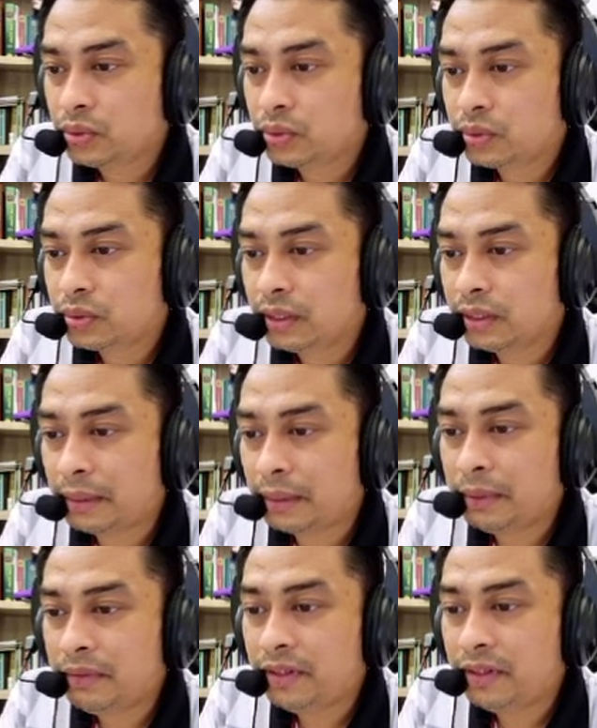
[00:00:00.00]
use
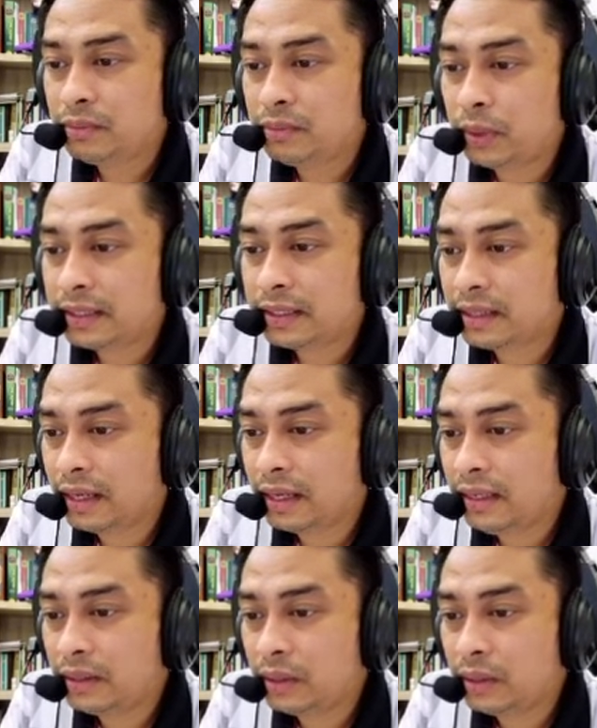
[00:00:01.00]
time definition for
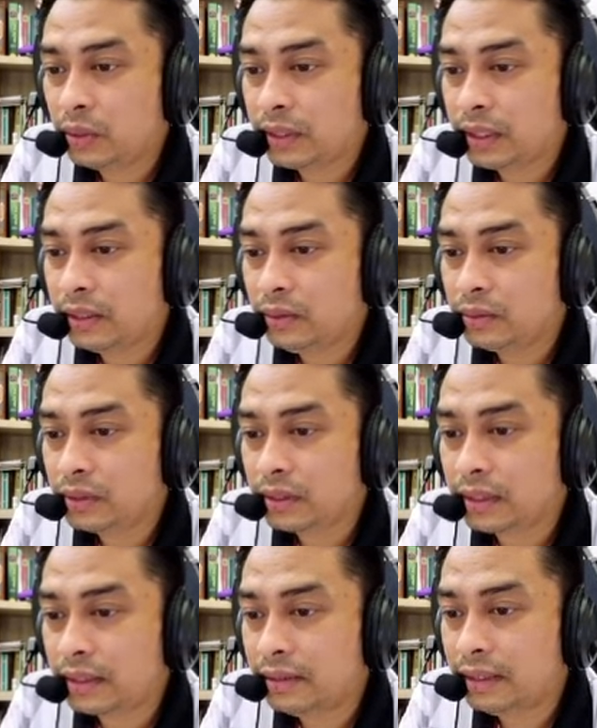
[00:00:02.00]
X scaling, or you
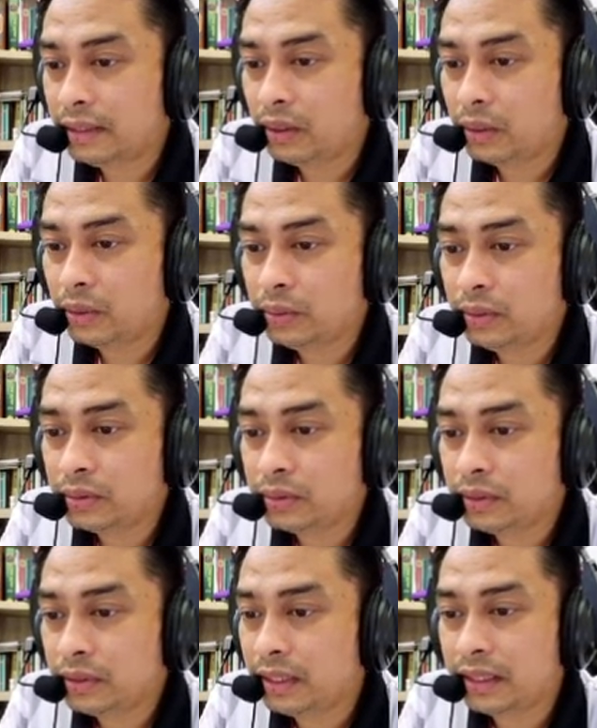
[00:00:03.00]
can use a current date, or you
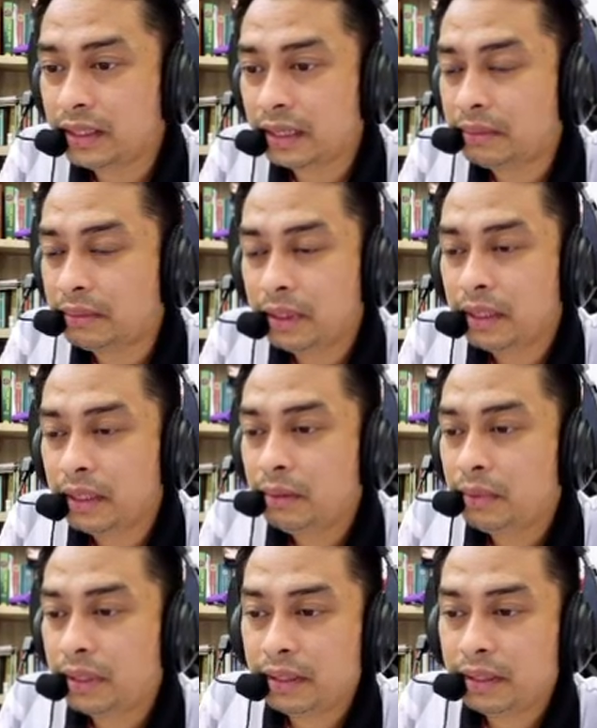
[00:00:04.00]
use date and time.
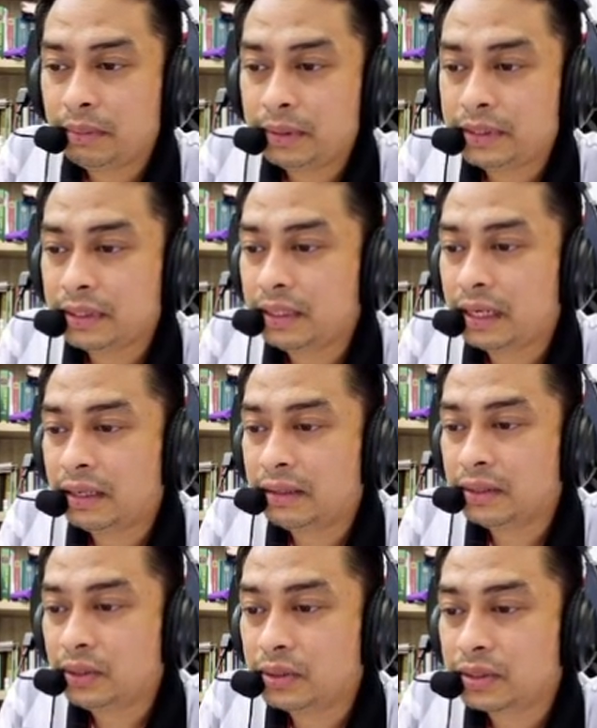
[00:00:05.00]
But
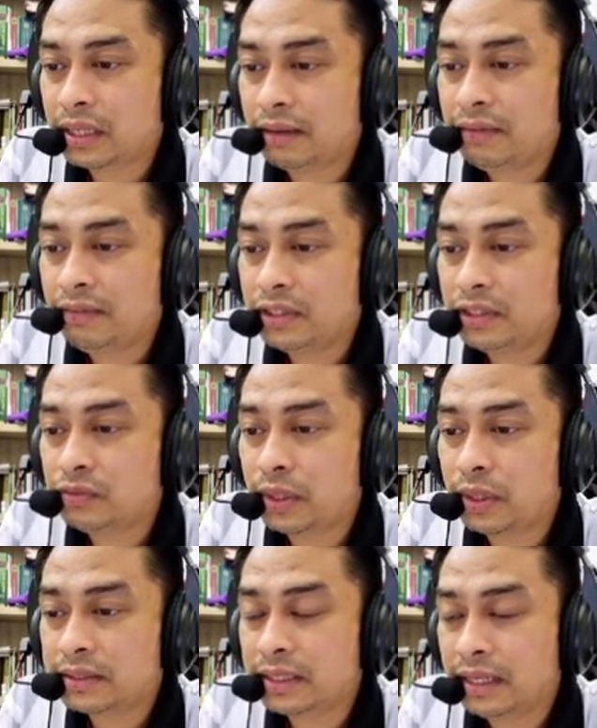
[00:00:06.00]
basically I'm going to use time
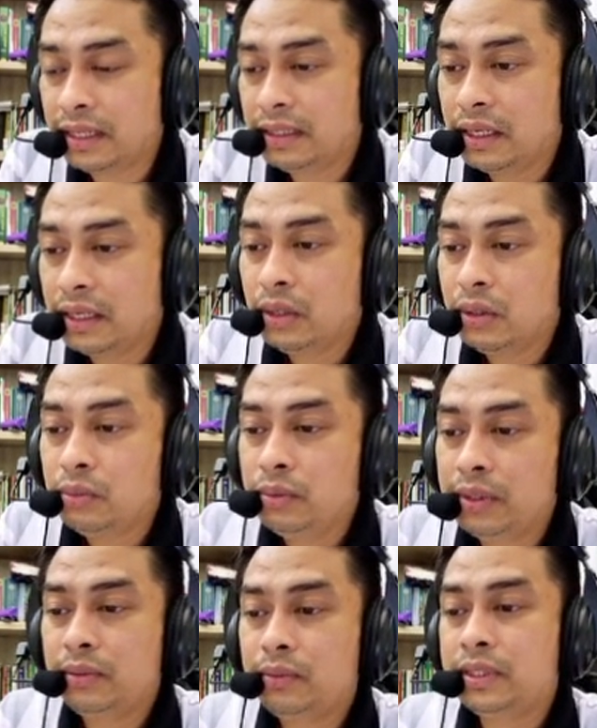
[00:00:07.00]
definition for X scaling,
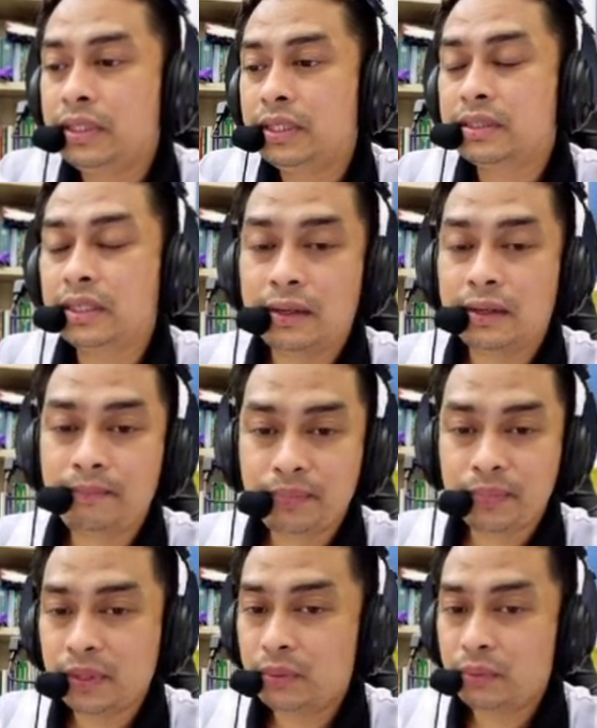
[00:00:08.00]
which is
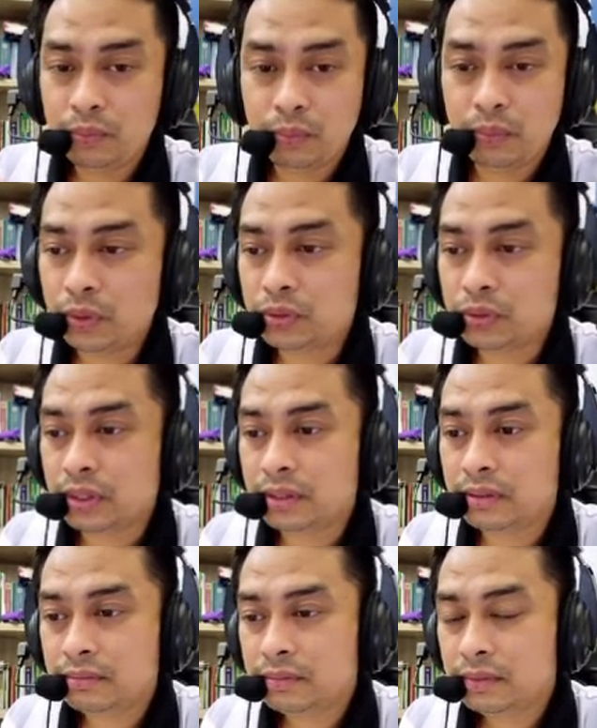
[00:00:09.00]
we
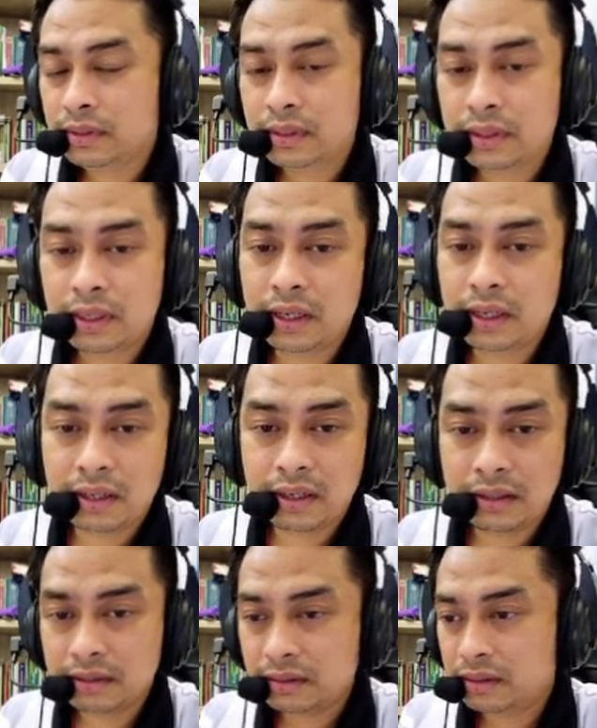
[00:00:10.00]
use a
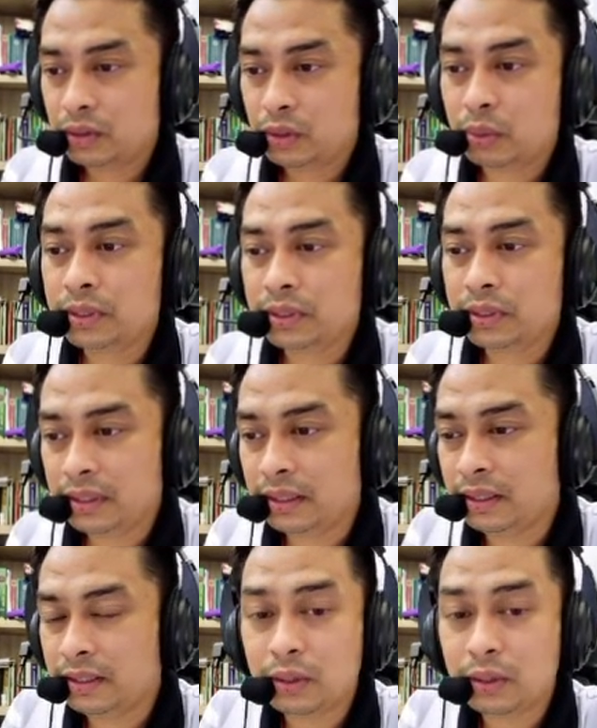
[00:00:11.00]

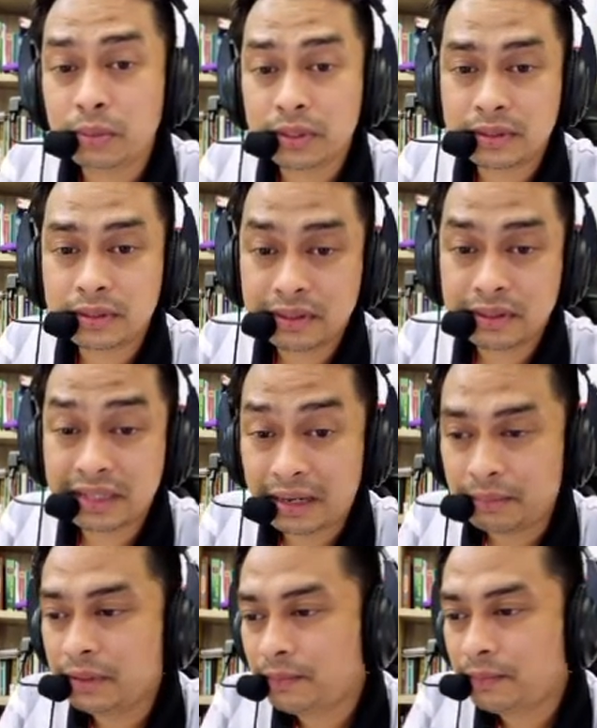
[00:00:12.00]
normal normal
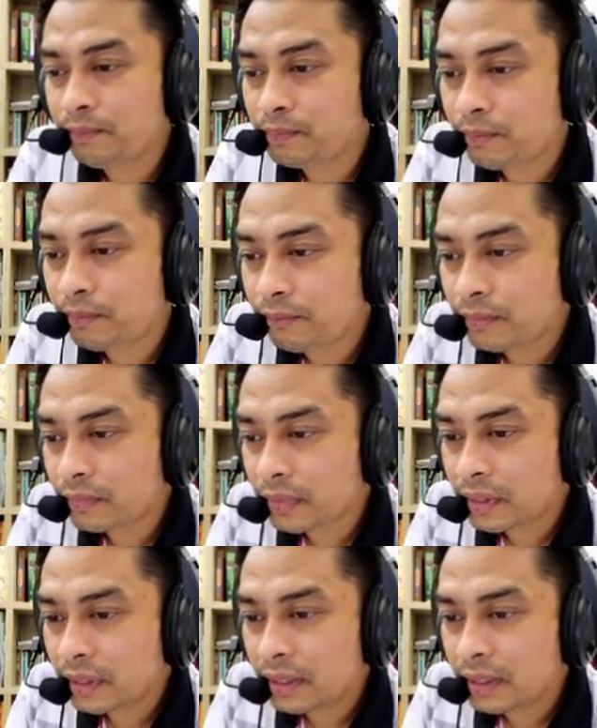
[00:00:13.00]
time.
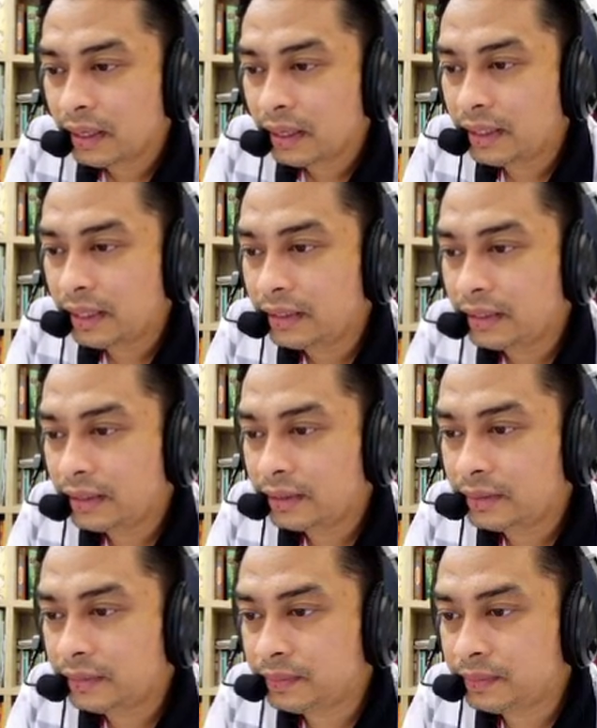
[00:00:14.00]
And
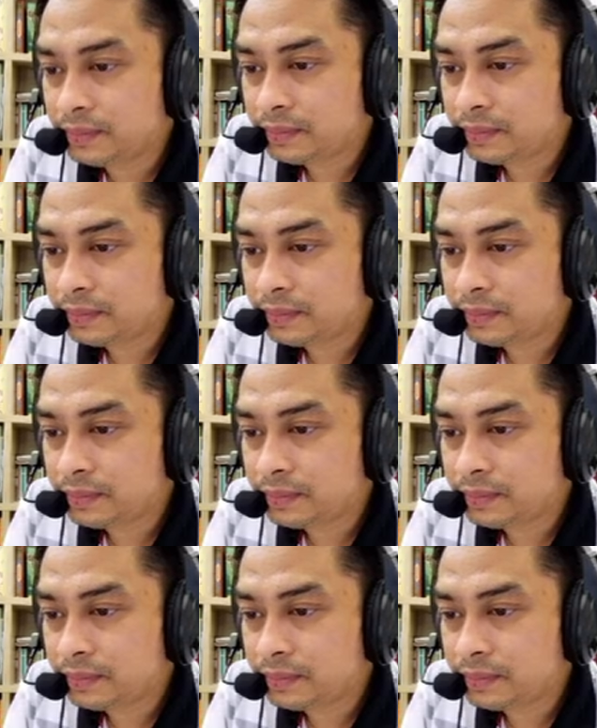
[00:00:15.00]
then